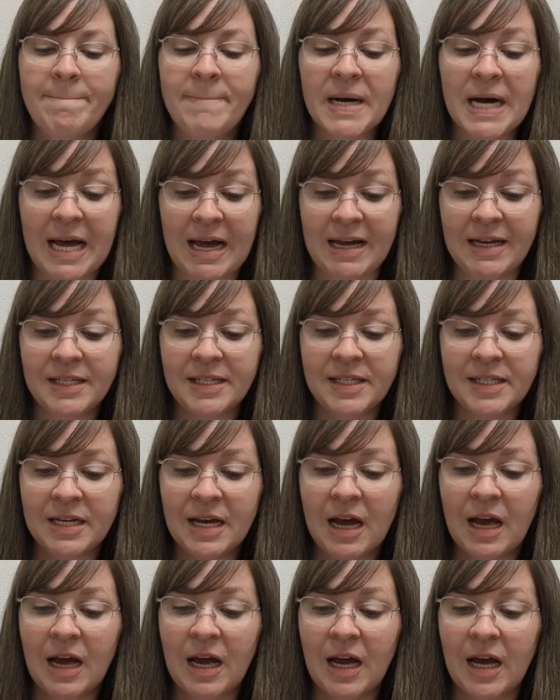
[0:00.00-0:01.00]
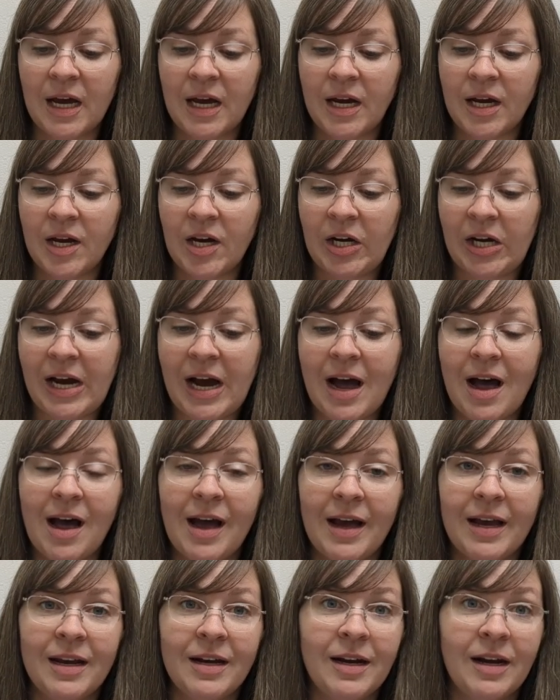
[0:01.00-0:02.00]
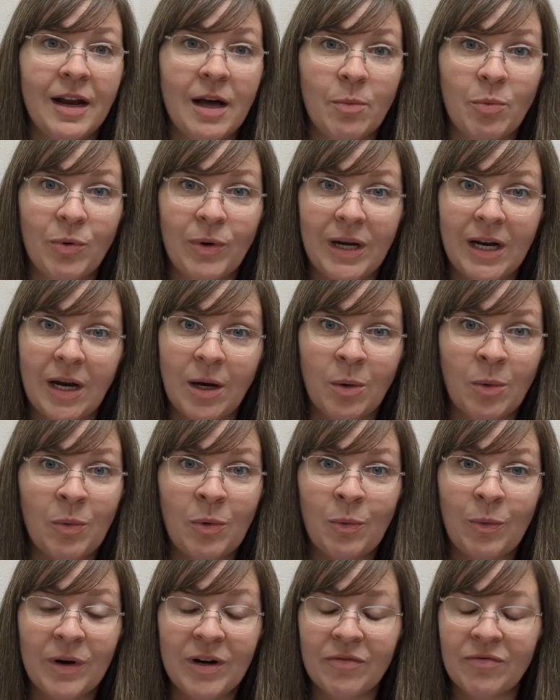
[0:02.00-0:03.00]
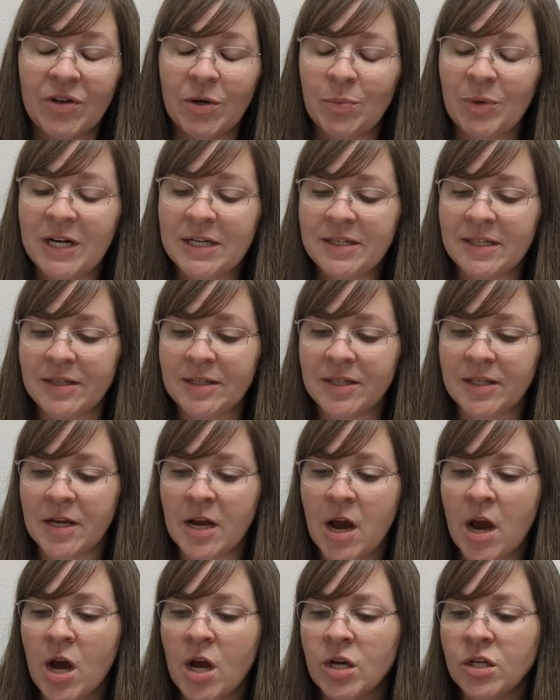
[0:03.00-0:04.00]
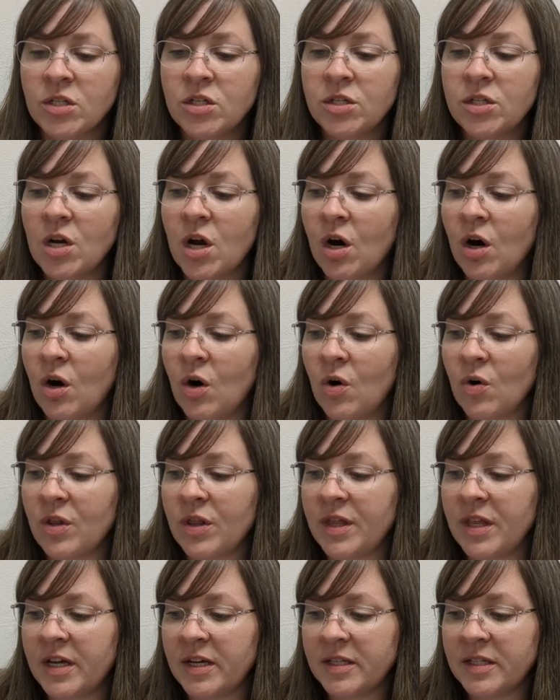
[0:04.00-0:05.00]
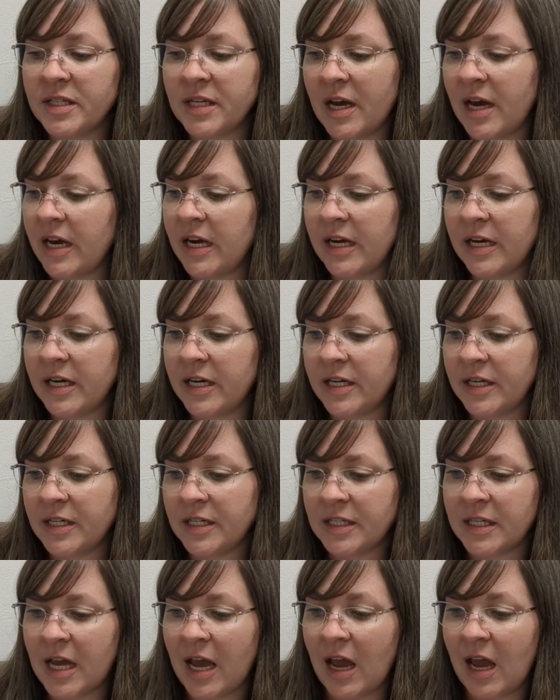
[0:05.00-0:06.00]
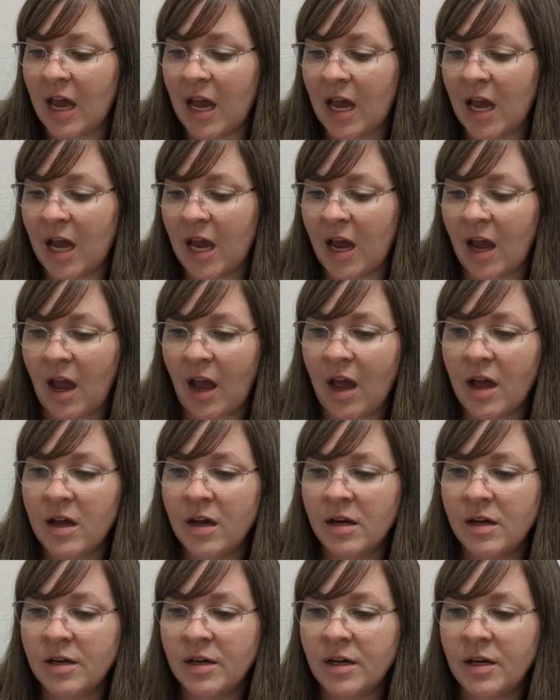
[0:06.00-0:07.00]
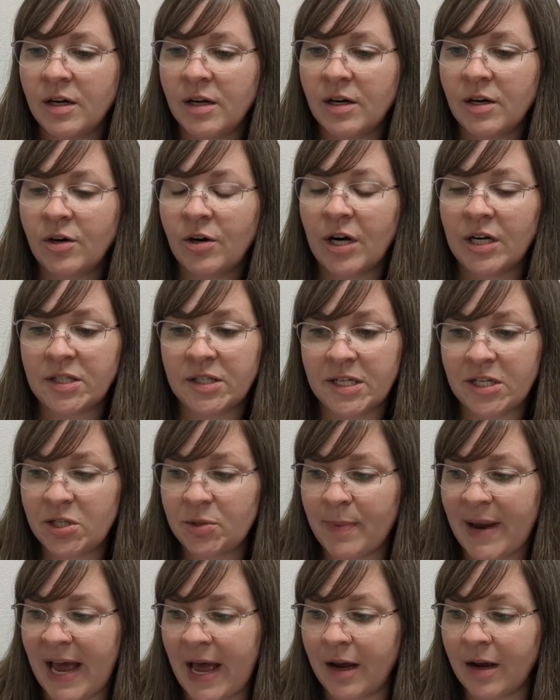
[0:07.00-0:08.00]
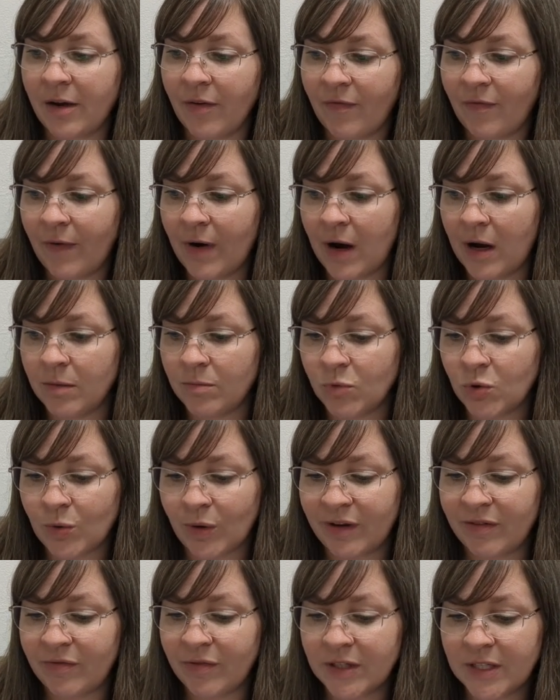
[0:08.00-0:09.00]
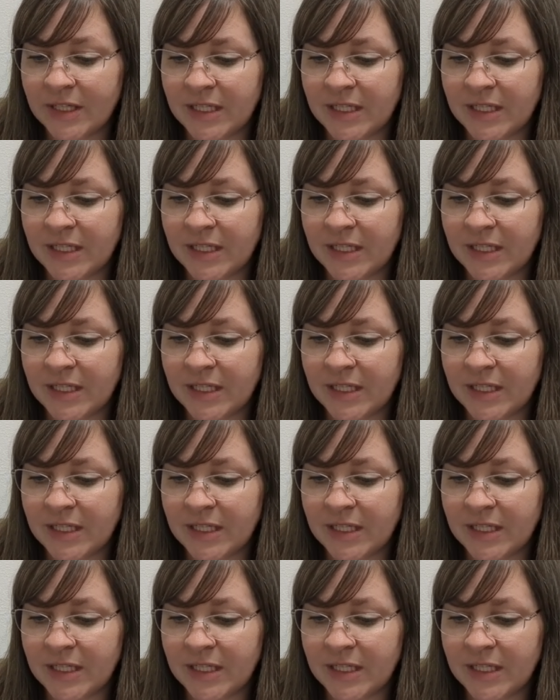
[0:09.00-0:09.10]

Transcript: But uh, I ended up winning one of their prizes. So this is a cross stitch bag from Joyful